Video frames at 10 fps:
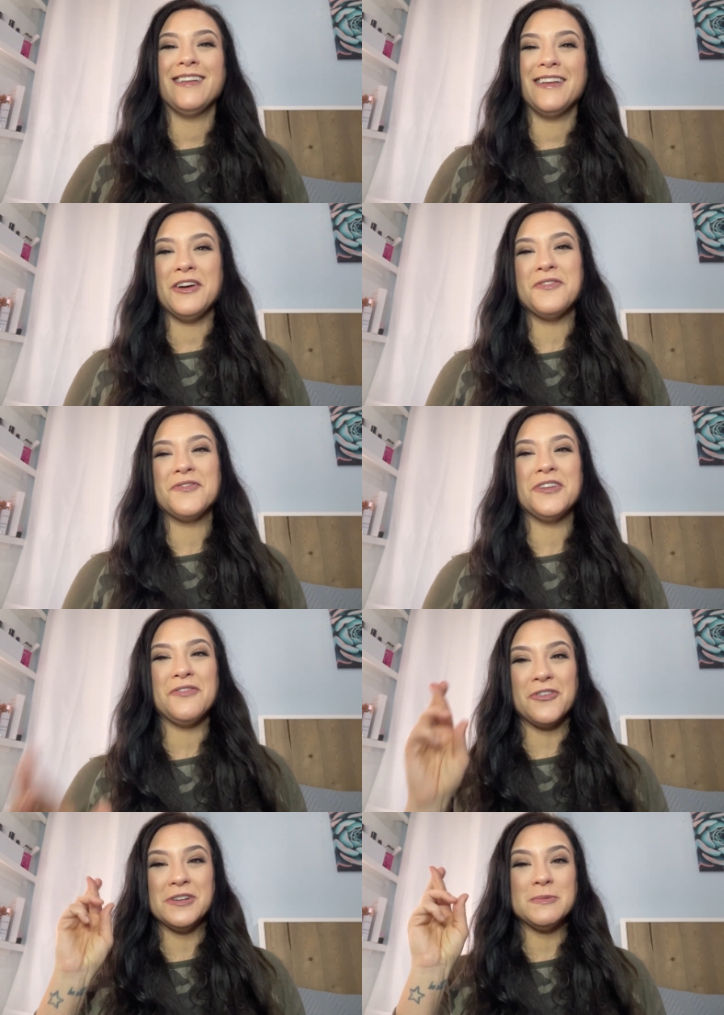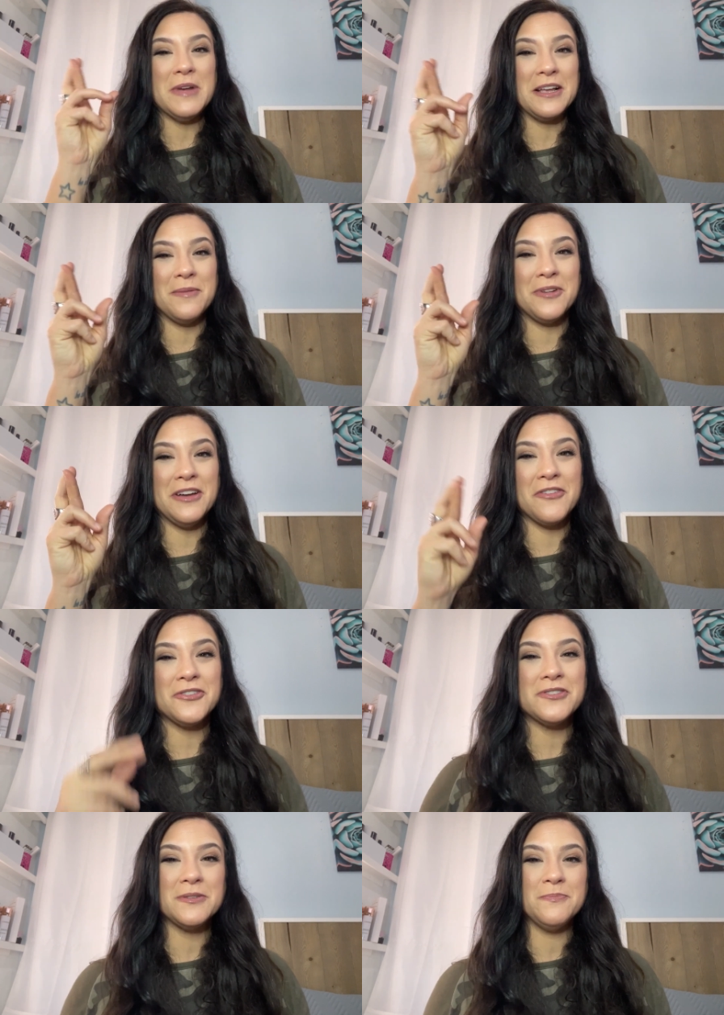hopefully for us makeup
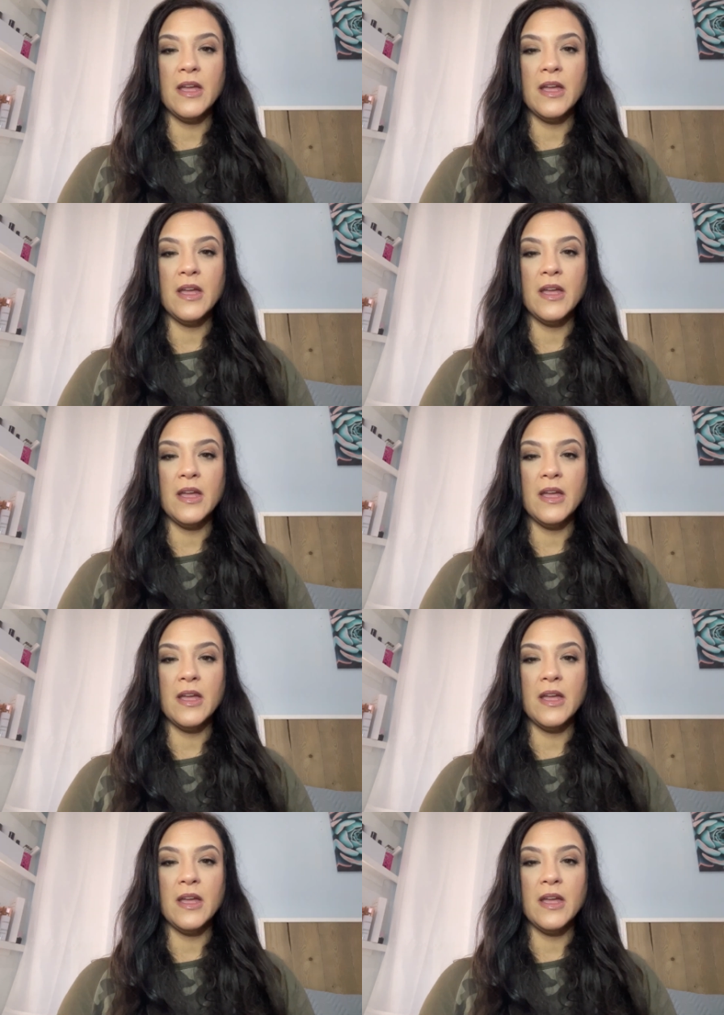lovers.